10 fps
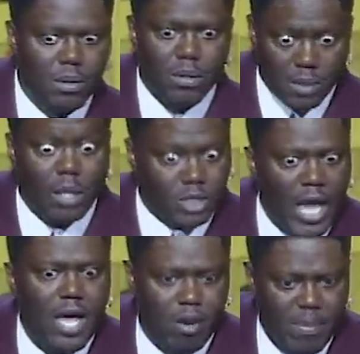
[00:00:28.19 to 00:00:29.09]
No,
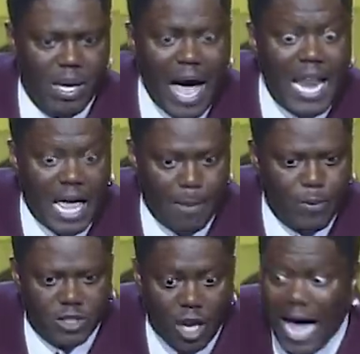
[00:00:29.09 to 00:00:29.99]
tell me. I didn't hit
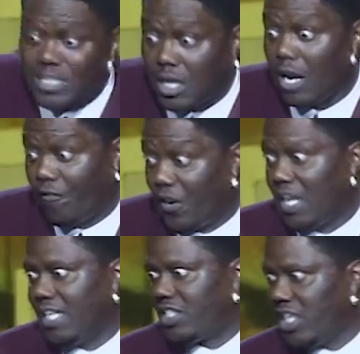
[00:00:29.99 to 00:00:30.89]
pussy. I started
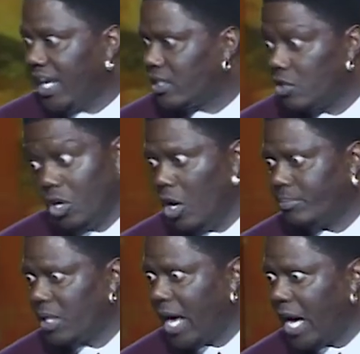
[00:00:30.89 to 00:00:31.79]
fucking at 6. You know what
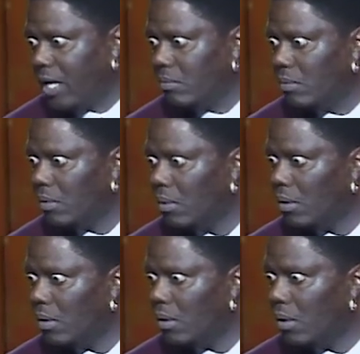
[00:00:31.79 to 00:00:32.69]
I'm saying?
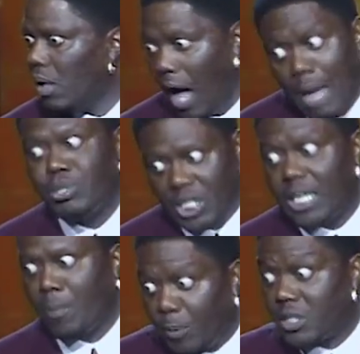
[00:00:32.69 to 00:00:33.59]
I'm sick
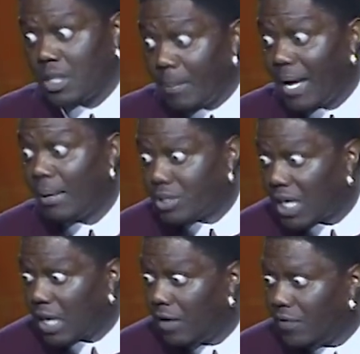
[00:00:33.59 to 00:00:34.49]
of pussy, man. I'm
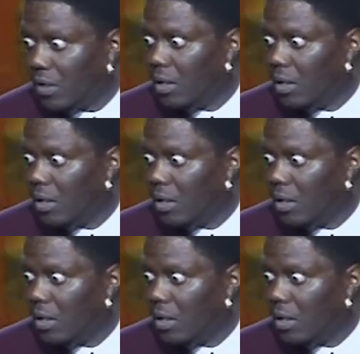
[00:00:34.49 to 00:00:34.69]
sick of it.